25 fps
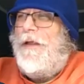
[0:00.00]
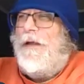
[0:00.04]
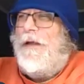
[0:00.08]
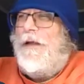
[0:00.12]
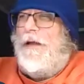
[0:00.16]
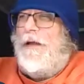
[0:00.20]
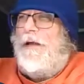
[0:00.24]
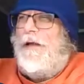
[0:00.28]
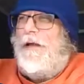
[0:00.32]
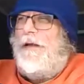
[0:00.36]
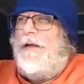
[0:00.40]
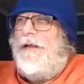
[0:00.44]

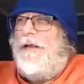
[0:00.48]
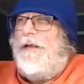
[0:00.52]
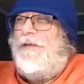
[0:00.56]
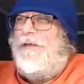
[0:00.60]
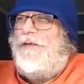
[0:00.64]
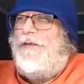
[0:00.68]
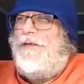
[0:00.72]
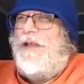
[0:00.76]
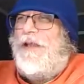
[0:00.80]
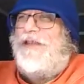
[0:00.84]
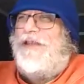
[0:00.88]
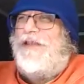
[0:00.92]
uh, in
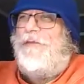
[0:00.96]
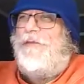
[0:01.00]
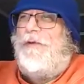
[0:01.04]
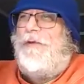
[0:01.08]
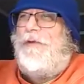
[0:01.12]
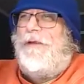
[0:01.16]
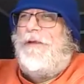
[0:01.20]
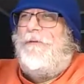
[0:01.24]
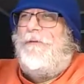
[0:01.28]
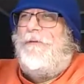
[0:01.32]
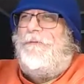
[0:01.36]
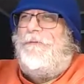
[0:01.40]

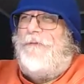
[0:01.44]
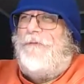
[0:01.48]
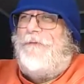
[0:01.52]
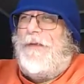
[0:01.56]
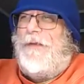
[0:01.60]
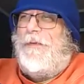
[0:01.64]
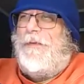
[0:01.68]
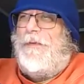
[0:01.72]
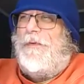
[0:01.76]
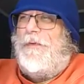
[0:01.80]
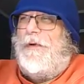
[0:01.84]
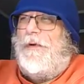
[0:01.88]
january and
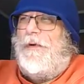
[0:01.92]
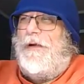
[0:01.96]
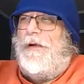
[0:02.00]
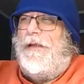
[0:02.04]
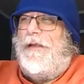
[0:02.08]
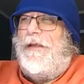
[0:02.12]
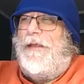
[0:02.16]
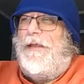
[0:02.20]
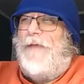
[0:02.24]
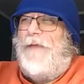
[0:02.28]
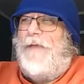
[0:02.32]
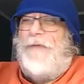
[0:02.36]

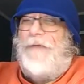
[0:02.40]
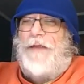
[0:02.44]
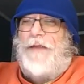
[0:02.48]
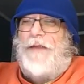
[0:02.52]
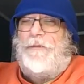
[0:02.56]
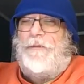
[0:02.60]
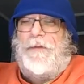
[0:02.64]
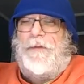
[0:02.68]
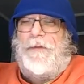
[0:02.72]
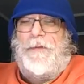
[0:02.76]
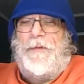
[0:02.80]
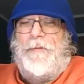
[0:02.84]
february have
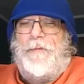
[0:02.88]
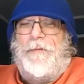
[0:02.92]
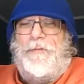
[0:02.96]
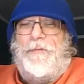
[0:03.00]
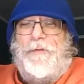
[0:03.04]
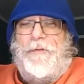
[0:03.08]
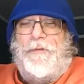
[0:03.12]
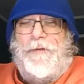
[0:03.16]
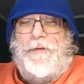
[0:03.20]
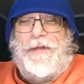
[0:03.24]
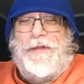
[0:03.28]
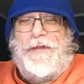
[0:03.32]
actually been
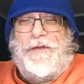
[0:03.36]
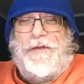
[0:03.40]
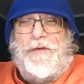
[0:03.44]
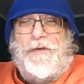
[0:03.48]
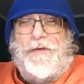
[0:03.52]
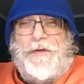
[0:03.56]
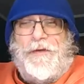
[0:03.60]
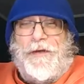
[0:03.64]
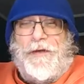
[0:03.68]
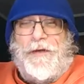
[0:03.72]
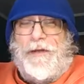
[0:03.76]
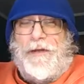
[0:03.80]
pretty
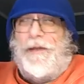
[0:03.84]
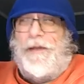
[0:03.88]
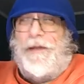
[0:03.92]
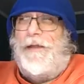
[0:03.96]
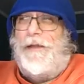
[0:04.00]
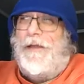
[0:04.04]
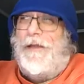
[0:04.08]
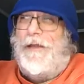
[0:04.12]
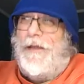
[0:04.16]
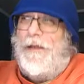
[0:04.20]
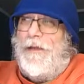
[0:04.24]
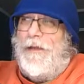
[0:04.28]
good
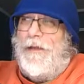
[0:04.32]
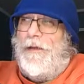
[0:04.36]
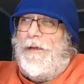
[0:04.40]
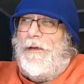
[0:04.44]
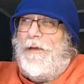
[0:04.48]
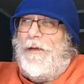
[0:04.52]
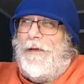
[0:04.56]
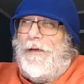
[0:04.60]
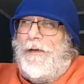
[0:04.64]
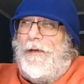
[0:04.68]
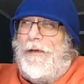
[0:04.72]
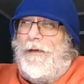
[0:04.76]

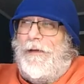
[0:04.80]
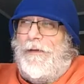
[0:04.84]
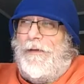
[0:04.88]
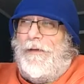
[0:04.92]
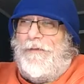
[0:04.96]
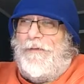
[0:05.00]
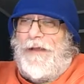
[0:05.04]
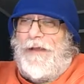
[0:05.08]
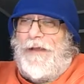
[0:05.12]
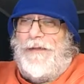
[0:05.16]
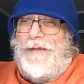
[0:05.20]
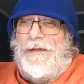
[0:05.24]
uh, i've
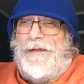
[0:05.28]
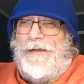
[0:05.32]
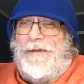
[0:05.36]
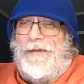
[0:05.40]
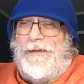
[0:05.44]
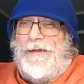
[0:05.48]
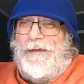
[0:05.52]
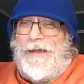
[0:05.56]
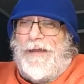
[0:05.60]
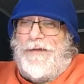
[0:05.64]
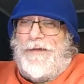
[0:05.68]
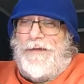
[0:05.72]
gotten a
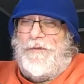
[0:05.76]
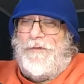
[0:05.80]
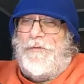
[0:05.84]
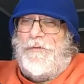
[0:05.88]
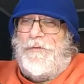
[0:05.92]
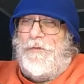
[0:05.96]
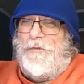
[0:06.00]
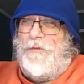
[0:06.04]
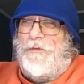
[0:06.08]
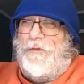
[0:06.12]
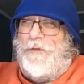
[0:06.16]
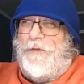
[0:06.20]
lot of
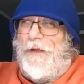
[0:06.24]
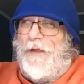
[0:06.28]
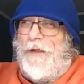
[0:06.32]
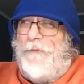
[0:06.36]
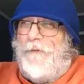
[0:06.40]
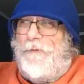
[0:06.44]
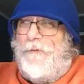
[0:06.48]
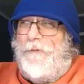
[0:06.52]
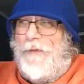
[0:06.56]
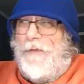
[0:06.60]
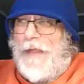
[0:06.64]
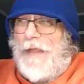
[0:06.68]
cool
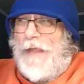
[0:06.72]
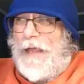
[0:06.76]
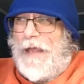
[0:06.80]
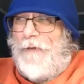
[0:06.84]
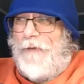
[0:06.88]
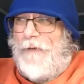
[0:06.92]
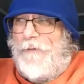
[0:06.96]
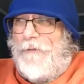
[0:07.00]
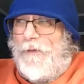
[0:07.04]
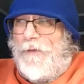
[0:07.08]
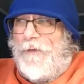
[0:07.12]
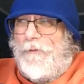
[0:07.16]
stuff from
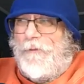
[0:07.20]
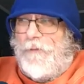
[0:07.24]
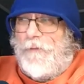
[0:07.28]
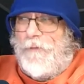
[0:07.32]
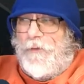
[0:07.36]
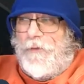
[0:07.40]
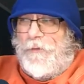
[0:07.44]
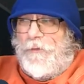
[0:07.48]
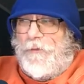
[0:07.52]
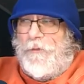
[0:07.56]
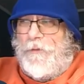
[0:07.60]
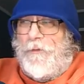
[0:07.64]
that for the
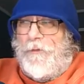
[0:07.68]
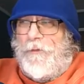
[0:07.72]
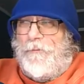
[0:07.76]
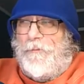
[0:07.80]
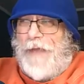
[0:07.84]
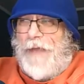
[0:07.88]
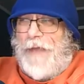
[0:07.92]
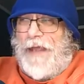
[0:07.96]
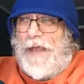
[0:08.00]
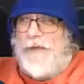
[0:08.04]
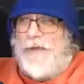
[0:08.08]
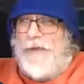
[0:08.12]
first two
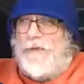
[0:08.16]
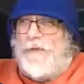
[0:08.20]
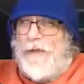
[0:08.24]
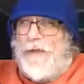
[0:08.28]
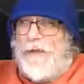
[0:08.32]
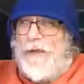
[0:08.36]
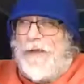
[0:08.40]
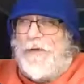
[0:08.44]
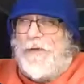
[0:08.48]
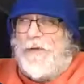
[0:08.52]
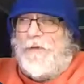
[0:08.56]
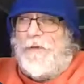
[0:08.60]
bag
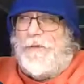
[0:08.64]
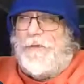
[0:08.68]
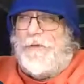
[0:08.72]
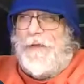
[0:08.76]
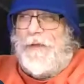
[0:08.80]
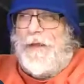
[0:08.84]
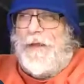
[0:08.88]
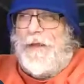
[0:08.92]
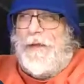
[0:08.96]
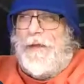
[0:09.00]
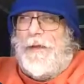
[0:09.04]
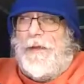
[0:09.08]
sales
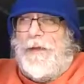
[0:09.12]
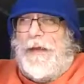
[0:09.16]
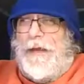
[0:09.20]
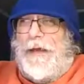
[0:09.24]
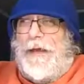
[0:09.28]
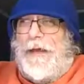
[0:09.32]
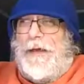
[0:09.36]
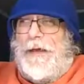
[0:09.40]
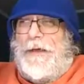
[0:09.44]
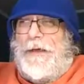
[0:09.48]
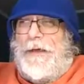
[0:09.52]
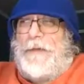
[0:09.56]

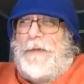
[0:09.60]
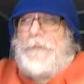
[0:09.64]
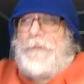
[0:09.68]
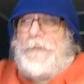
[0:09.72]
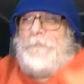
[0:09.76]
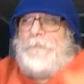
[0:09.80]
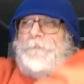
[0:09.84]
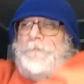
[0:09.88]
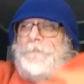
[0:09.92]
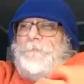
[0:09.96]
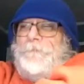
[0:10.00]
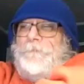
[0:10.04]
um,